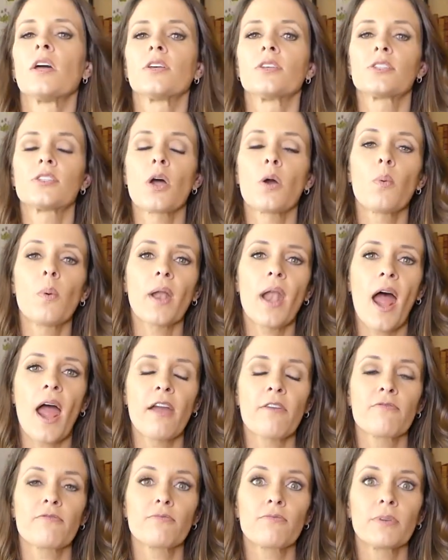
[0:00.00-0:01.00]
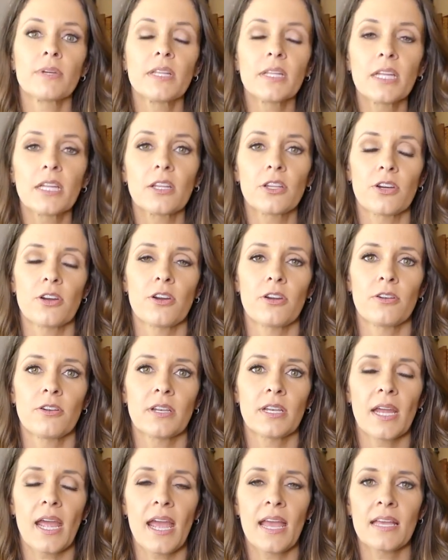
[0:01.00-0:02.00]
So, what I've really
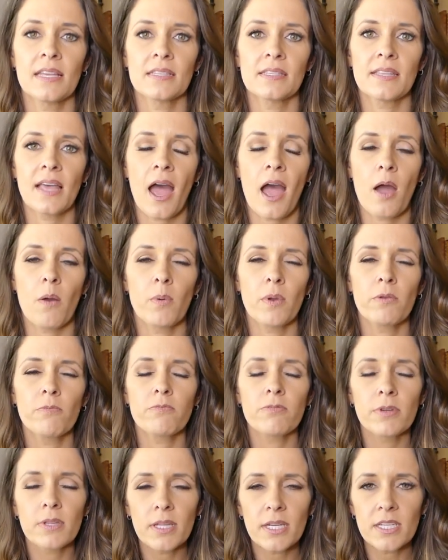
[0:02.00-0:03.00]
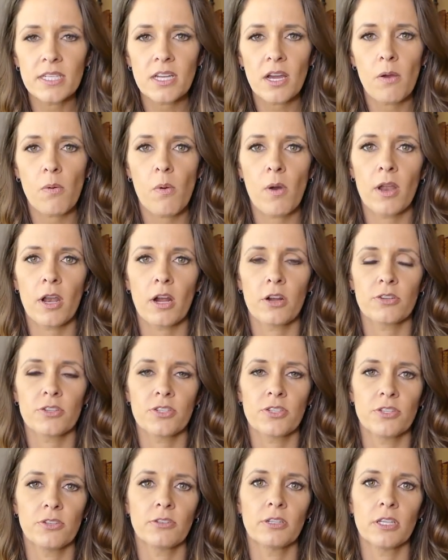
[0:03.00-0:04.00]
learned is that we really don't want our
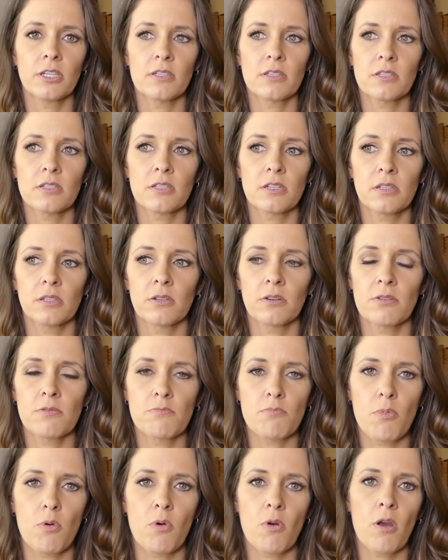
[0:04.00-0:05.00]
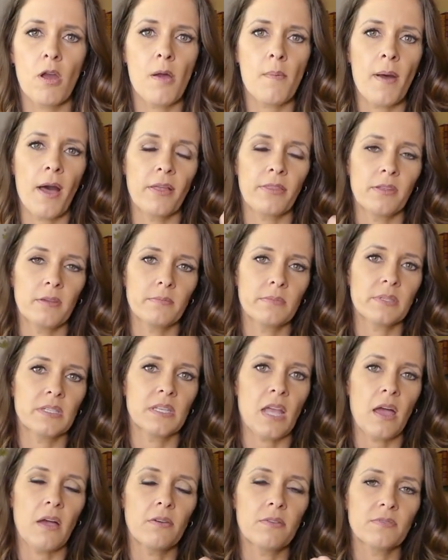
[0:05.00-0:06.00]
students to learn more about
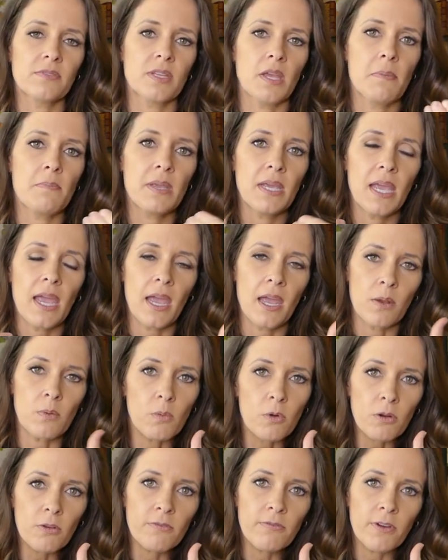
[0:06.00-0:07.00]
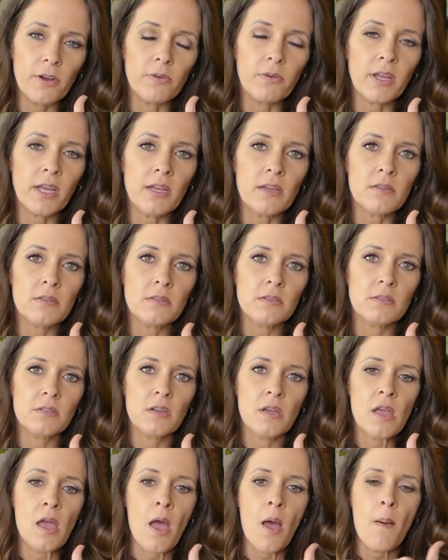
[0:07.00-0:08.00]
themselves and be inward focused,
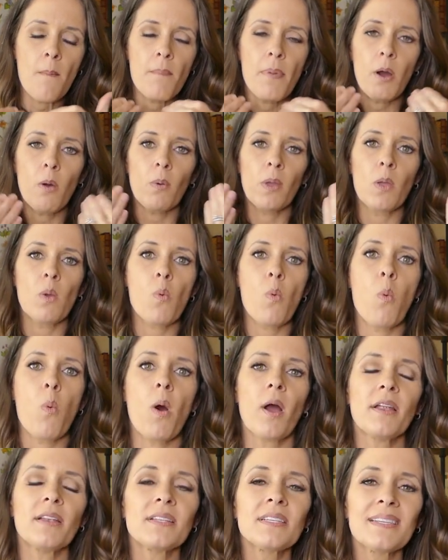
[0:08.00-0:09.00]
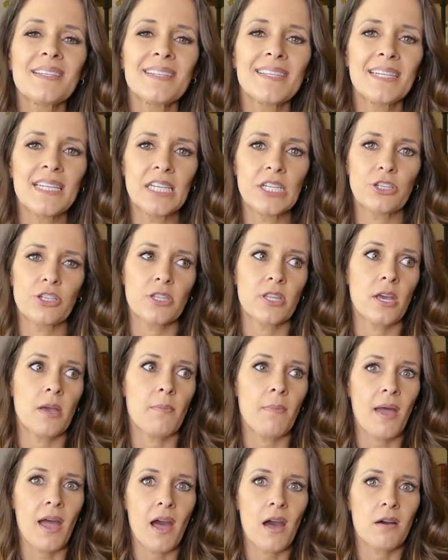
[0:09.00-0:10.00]
but we want to teach
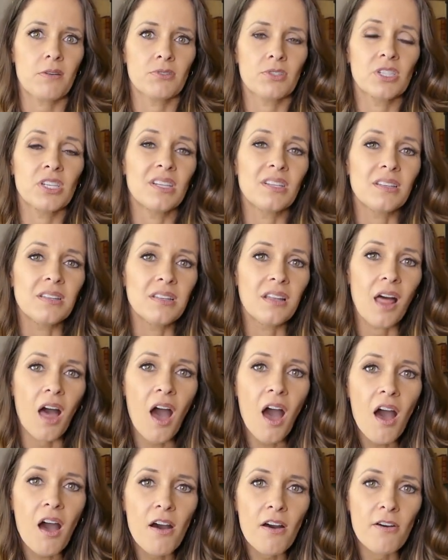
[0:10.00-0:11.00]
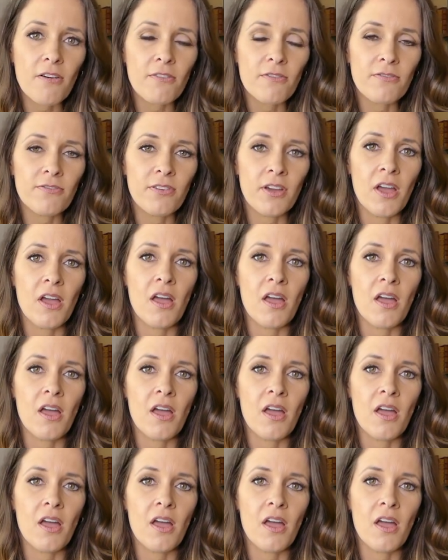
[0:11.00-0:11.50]
them how to love